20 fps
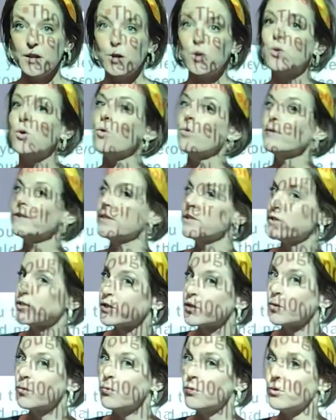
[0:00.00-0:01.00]
go to
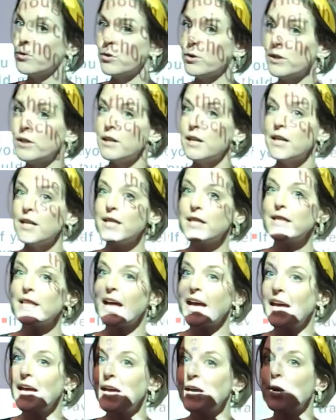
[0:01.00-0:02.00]
school
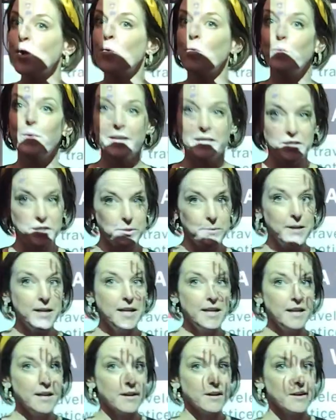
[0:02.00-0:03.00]
like we do
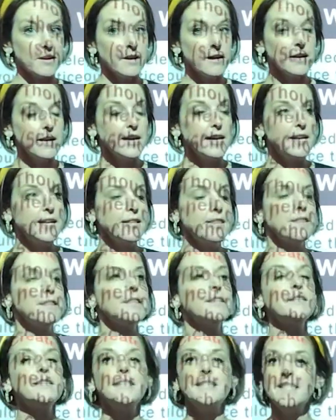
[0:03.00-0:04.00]
here in
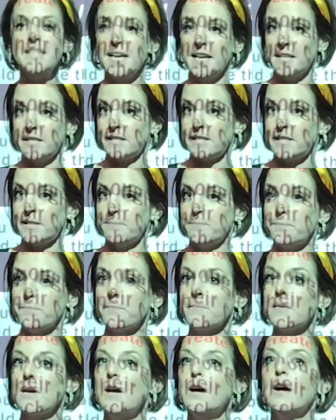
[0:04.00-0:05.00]
the States.
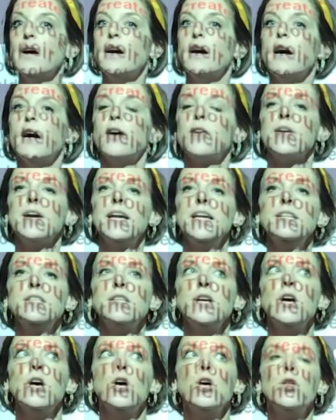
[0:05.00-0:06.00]
All right,
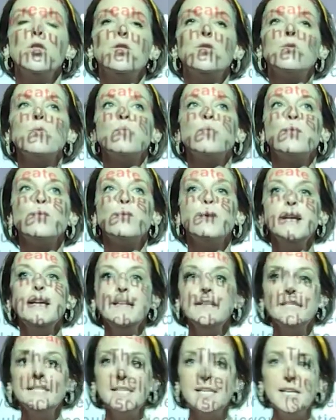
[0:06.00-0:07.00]
the
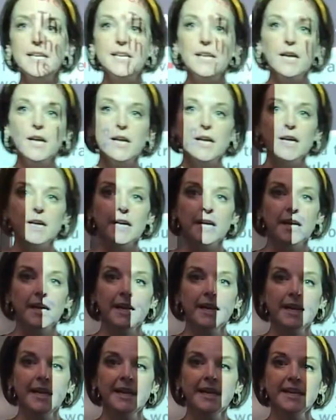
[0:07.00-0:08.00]
reason
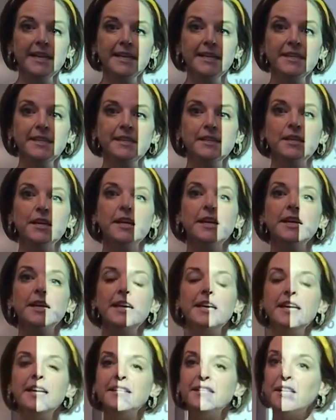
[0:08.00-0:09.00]
it
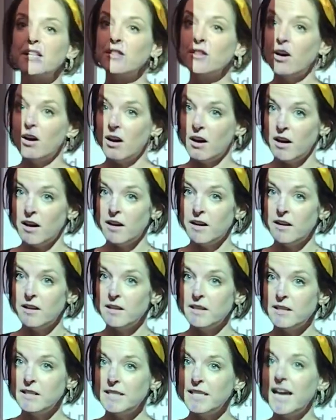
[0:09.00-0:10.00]
is a law
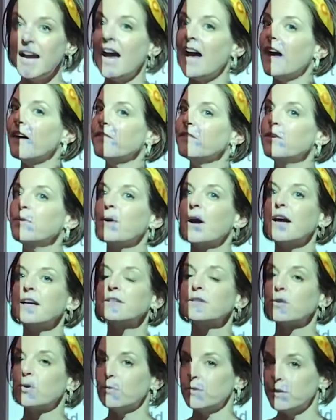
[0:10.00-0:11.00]
to have you
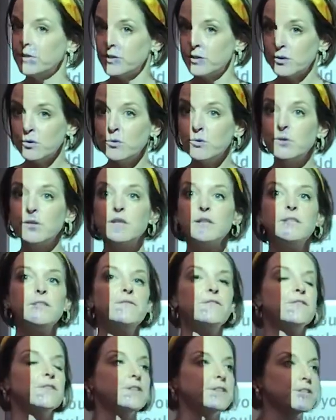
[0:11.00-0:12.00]
guys go to school
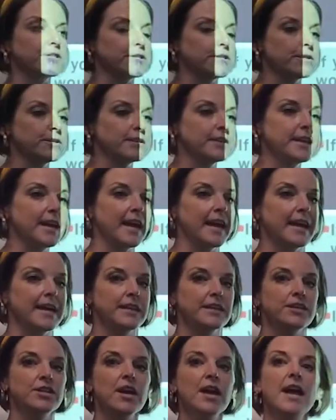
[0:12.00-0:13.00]
for a certain
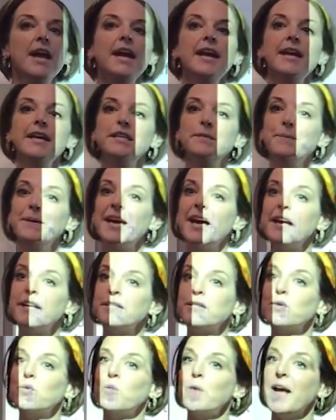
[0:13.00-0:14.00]
age is because
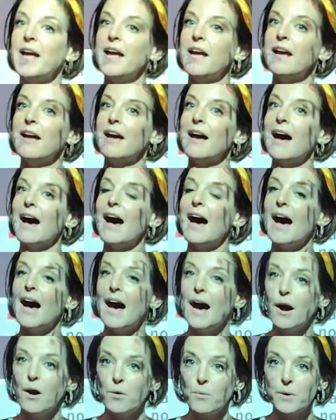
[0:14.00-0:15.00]
the way
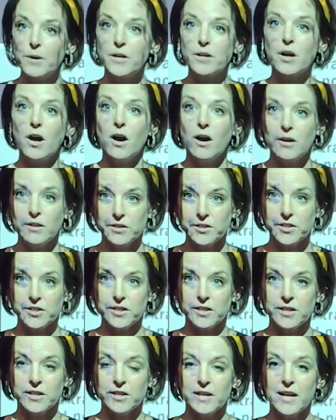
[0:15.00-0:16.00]
our
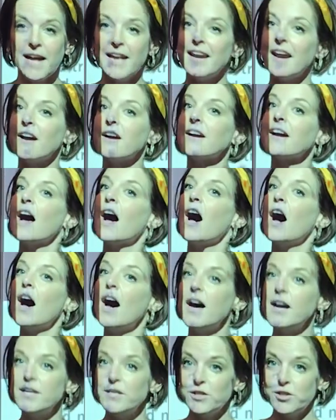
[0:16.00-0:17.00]
culture and our
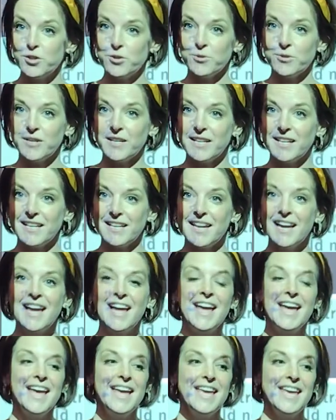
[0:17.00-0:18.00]
country
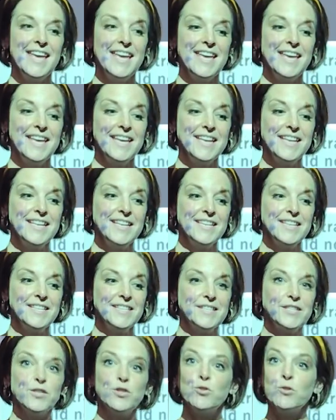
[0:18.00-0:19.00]
is
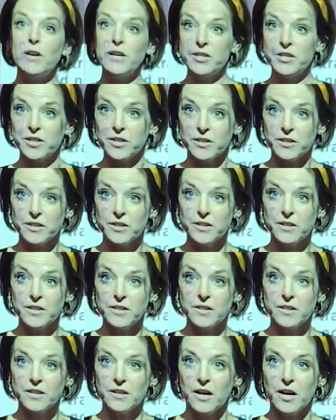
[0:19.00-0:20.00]
structured,
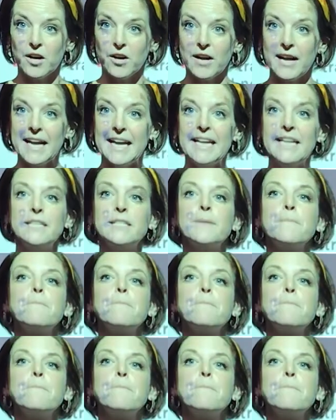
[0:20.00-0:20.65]
all right?